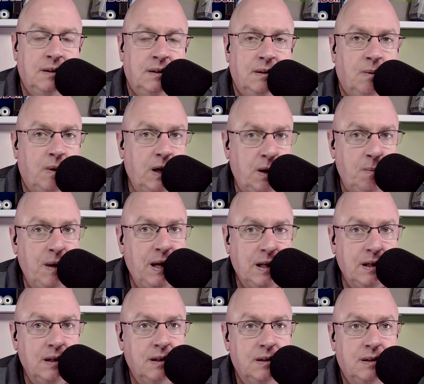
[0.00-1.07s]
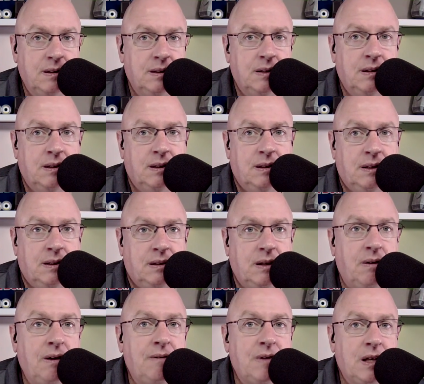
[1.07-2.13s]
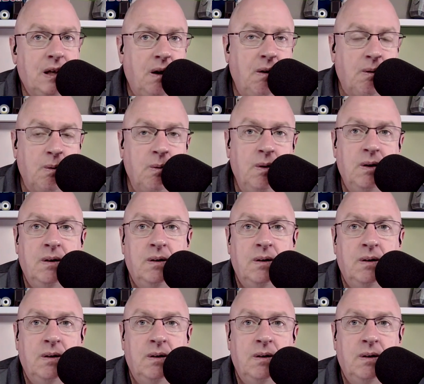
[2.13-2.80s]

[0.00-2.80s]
What do you mean? Yeah. They don't even know. Right.